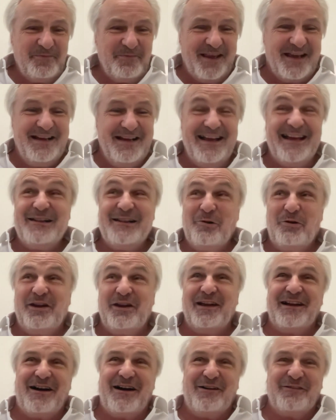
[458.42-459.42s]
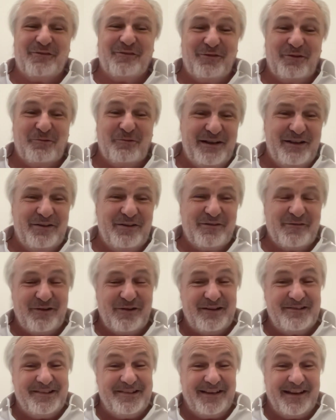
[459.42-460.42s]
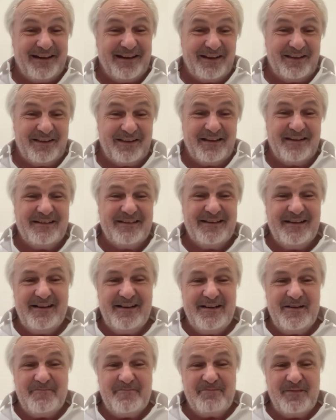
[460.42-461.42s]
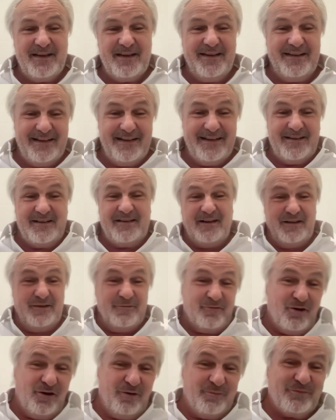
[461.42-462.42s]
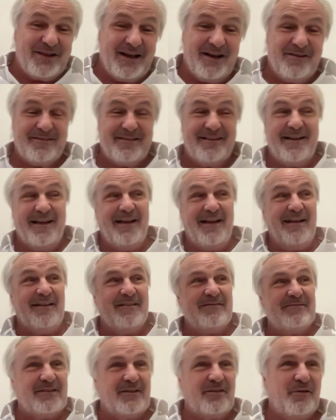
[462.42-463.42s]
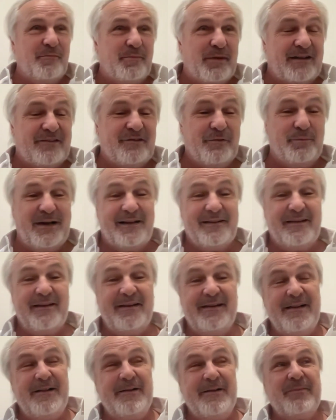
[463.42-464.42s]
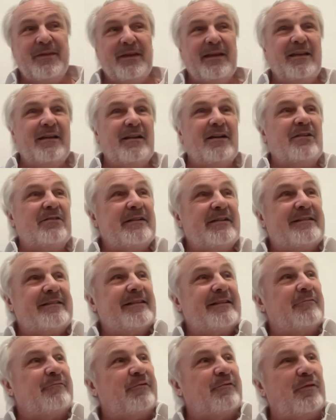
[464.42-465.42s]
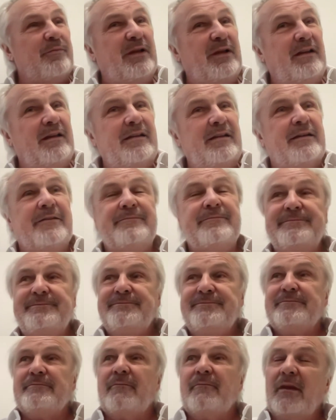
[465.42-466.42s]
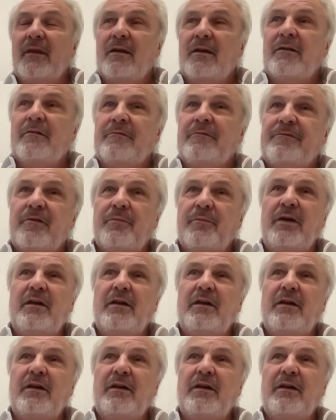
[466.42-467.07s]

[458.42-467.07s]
and looking out of the window if I see anything. And then it kind of calms down and go back to bed. It's for me, but